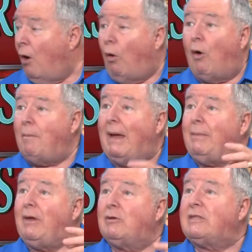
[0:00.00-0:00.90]
Or
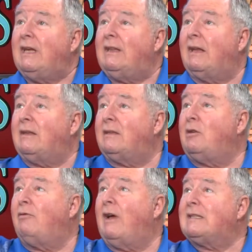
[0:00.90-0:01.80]
maybe you see that
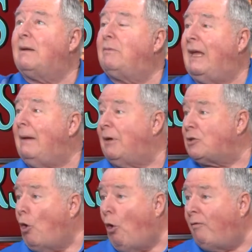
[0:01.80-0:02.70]
you've got some
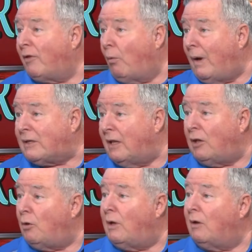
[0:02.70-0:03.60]
damage over the winter that
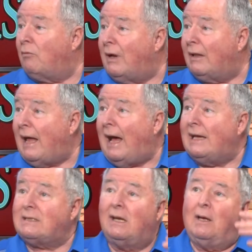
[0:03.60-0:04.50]
you didn't
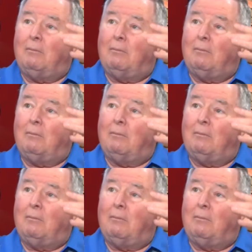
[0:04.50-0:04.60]
realize,